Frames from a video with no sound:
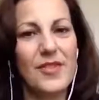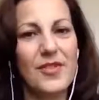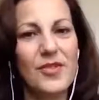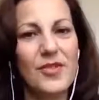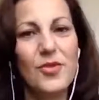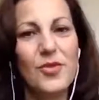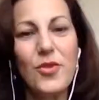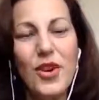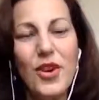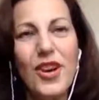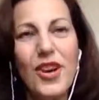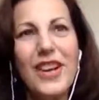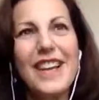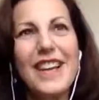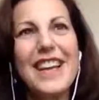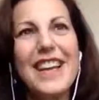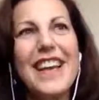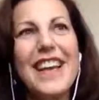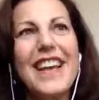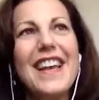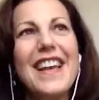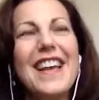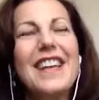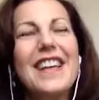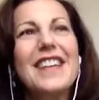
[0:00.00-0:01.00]
Sure.
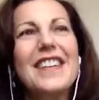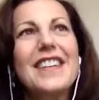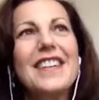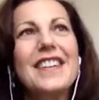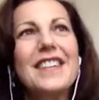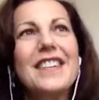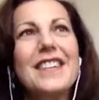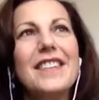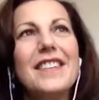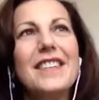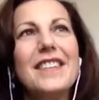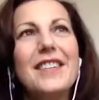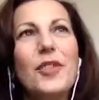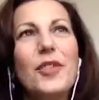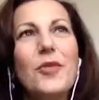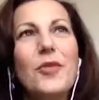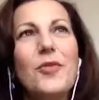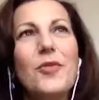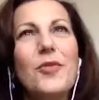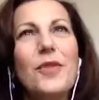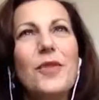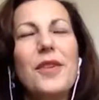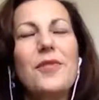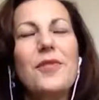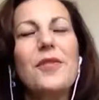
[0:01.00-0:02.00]

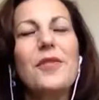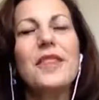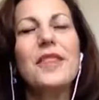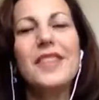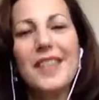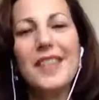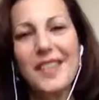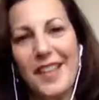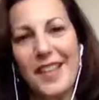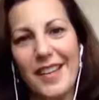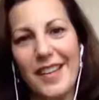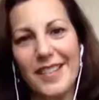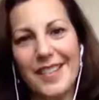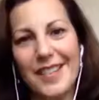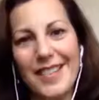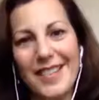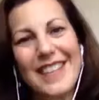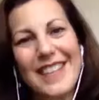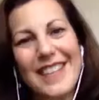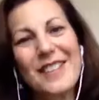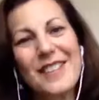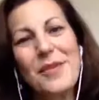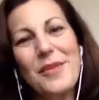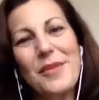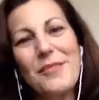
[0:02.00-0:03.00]
So success,
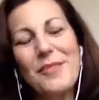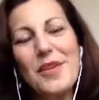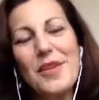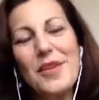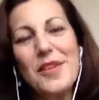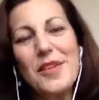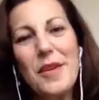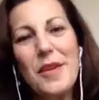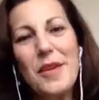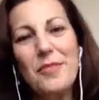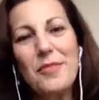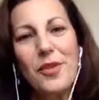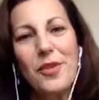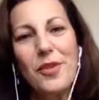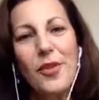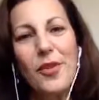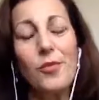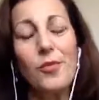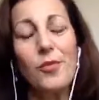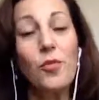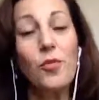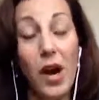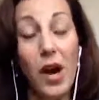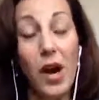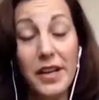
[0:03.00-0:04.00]
that's what most
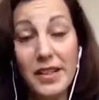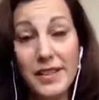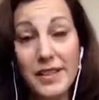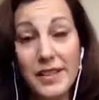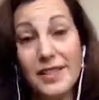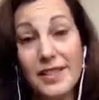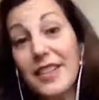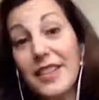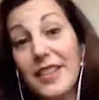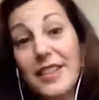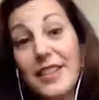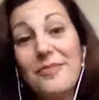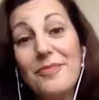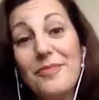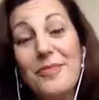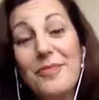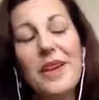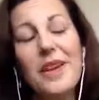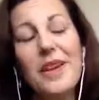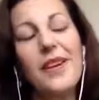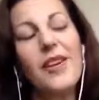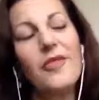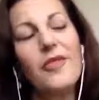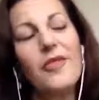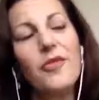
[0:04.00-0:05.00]
people want.
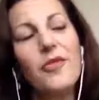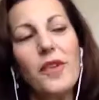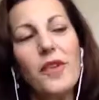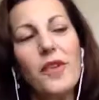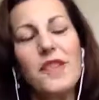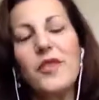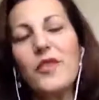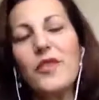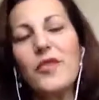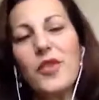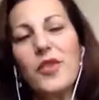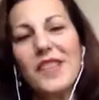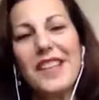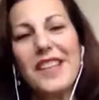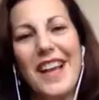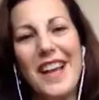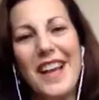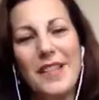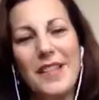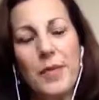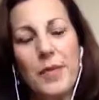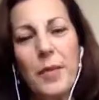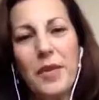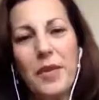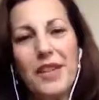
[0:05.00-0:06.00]
Of course, the first thing I
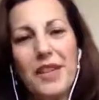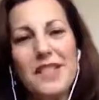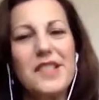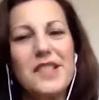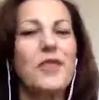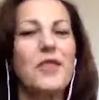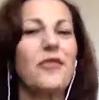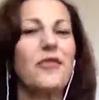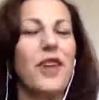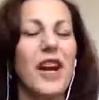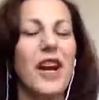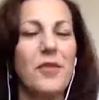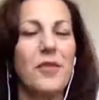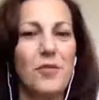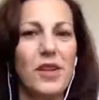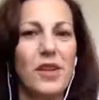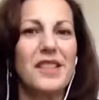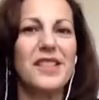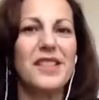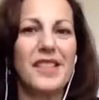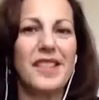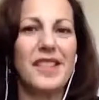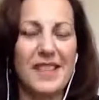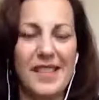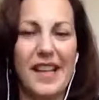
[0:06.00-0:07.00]
ask people is define
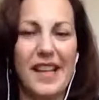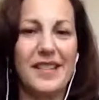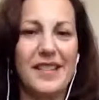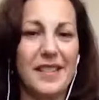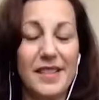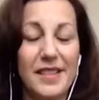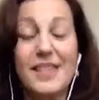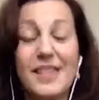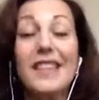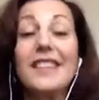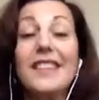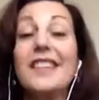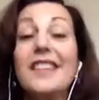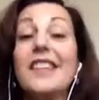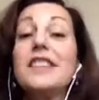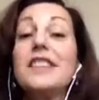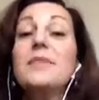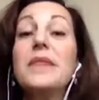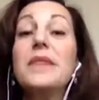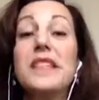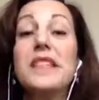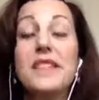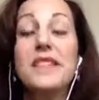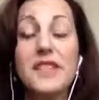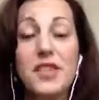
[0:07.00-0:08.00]
what success
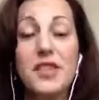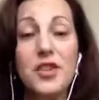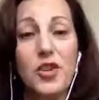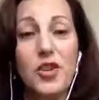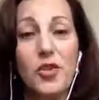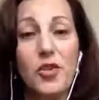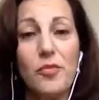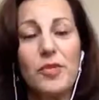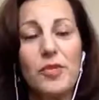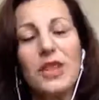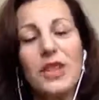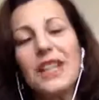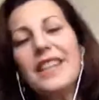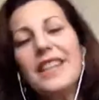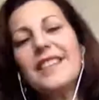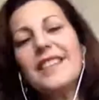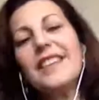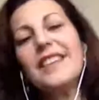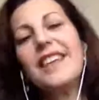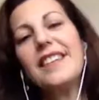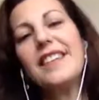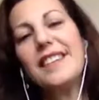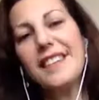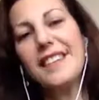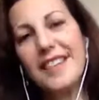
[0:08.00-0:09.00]
means to you. But let's
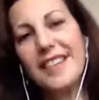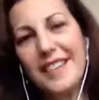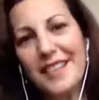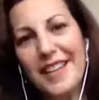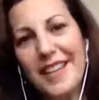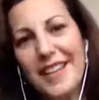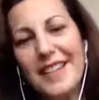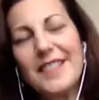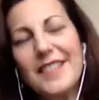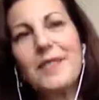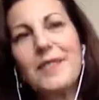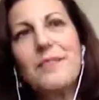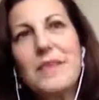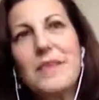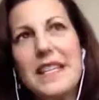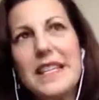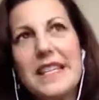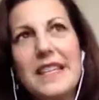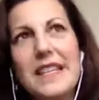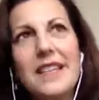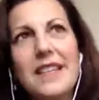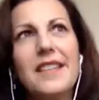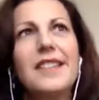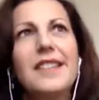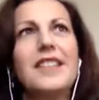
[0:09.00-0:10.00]
say success
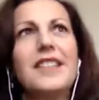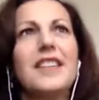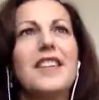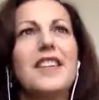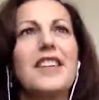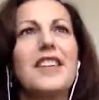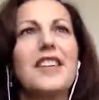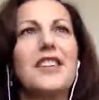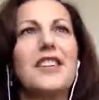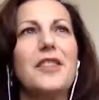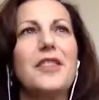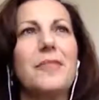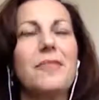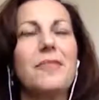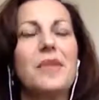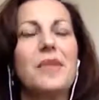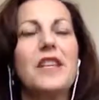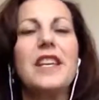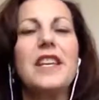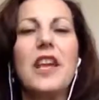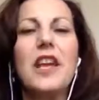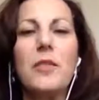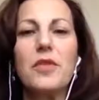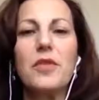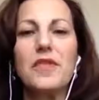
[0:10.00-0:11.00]
means
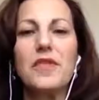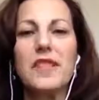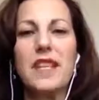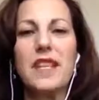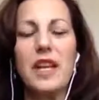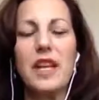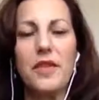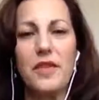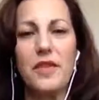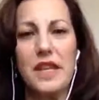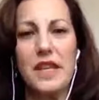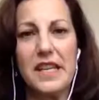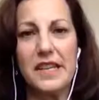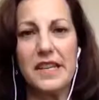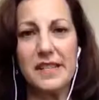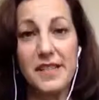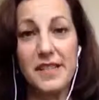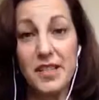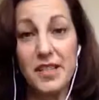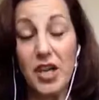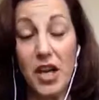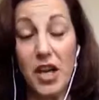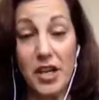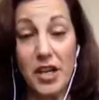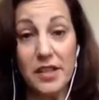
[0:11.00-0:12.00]
being able to get things
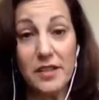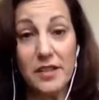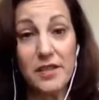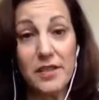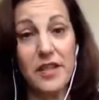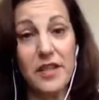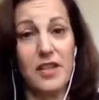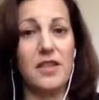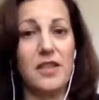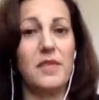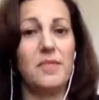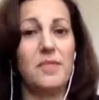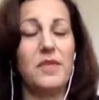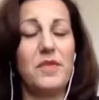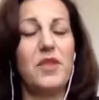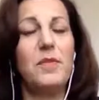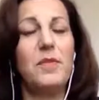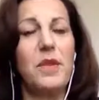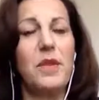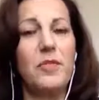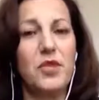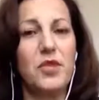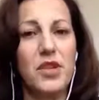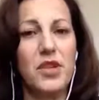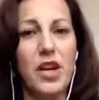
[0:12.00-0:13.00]
done, to
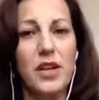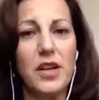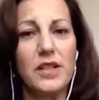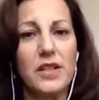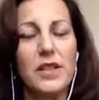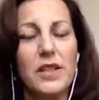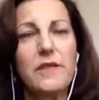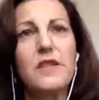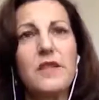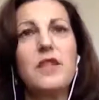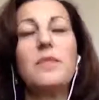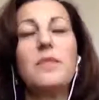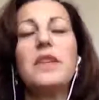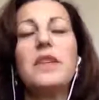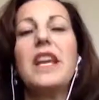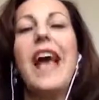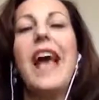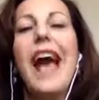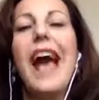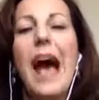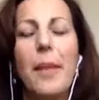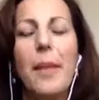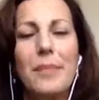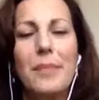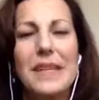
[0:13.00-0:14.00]
be productive, to be
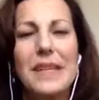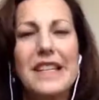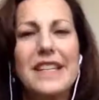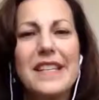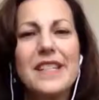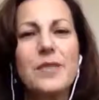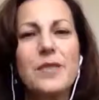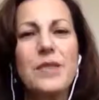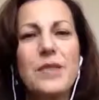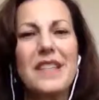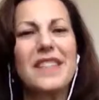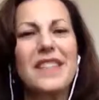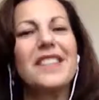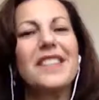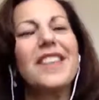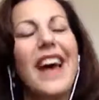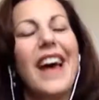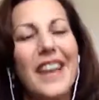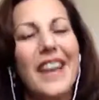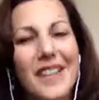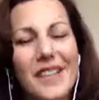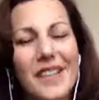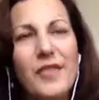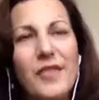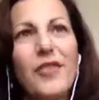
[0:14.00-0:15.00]
happy, to be
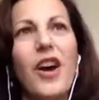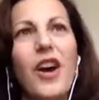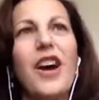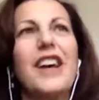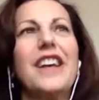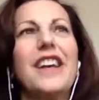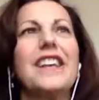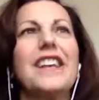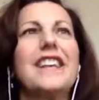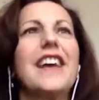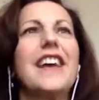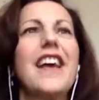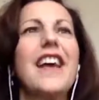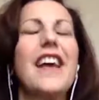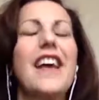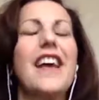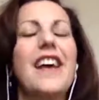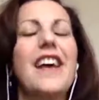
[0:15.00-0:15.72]
satisfied.